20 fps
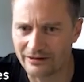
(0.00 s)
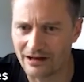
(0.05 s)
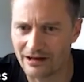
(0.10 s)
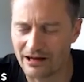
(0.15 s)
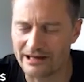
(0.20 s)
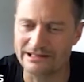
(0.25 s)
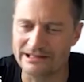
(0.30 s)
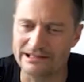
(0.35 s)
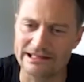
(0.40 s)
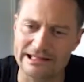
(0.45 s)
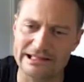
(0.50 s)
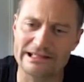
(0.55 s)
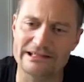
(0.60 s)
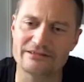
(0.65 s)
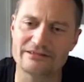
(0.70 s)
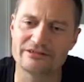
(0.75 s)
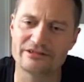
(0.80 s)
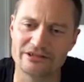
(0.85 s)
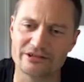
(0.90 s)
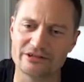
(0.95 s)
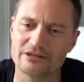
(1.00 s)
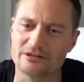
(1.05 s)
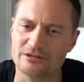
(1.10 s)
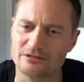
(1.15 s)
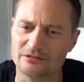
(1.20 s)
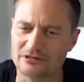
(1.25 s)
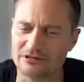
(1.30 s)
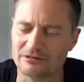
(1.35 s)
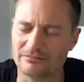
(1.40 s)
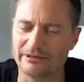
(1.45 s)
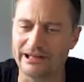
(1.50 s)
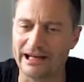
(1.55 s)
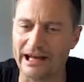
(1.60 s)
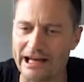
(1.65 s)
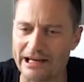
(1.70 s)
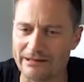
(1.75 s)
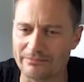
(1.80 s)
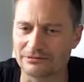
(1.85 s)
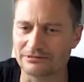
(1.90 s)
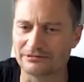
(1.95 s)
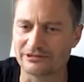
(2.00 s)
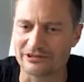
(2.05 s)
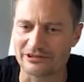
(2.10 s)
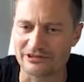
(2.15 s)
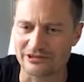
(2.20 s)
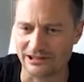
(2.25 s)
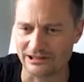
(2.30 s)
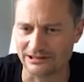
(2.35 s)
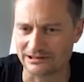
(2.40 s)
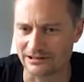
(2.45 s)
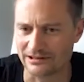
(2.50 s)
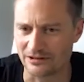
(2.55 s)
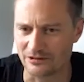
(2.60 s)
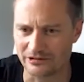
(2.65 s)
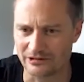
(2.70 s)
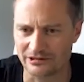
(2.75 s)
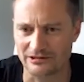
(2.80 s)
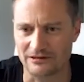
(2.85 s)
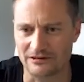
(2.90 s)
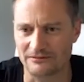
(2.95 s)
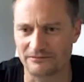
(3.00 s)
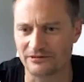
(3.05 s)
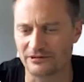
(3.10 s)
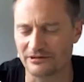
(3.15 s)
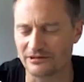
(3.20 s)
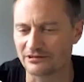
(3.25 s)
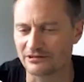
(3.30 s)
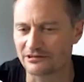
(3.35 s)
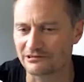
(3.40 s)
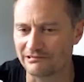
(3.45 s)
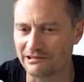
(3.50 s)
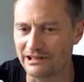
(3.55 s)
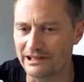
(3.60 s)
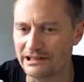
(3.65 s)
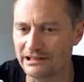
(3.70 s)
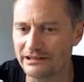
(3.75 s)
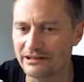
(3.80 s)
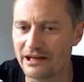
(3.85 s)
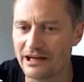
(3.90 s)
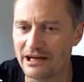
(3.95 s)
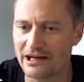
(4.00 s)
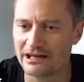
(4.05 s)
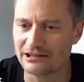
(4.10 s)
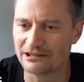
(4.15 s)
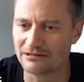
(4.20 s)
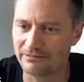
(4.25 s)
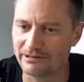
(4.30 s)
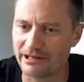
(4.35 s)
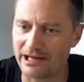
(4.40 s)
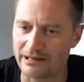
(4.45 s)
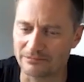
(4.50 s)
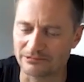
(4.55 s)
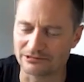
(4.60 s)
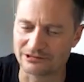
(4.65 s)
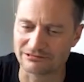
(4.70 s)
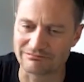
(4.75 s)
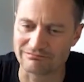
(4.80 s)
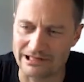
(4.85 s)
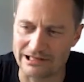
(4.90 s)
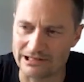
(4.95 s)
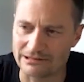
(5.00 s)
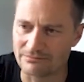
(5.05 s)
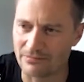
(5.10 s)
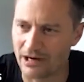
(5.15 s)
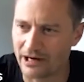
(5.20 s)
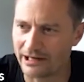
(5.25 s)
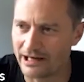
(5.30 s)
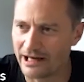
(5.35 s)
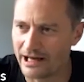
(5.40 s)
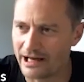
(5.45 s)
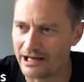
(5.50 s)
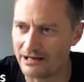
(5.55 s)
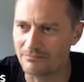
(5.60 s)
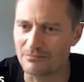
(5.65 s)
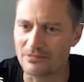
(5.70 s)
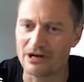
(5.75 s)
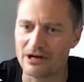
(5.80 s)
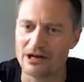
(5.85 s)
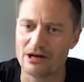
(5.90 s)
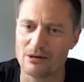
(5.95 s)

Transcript: I need you to be able to sit close enough to the screen to be able to read my name,